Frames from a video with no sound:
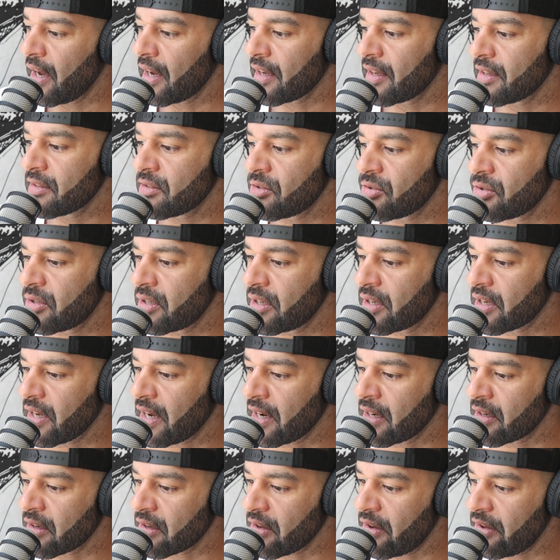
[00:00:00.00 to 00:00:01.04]
I guess you could
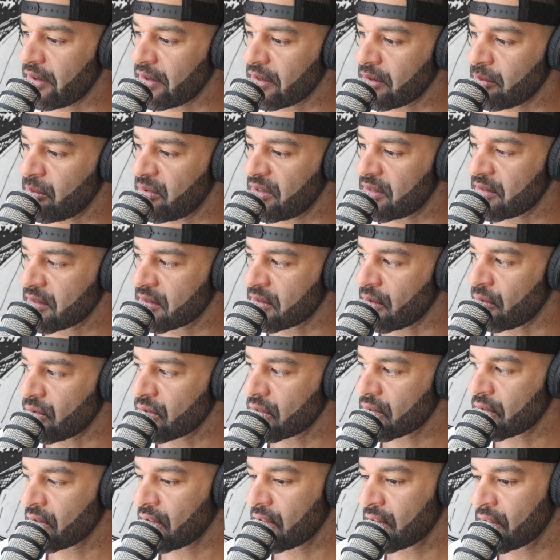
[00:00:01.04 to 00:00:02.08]
kind of call it a bit of
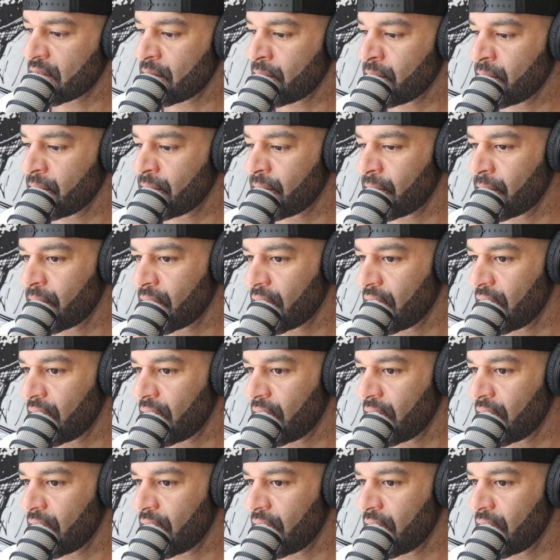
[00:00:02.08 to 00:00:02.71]
socialism.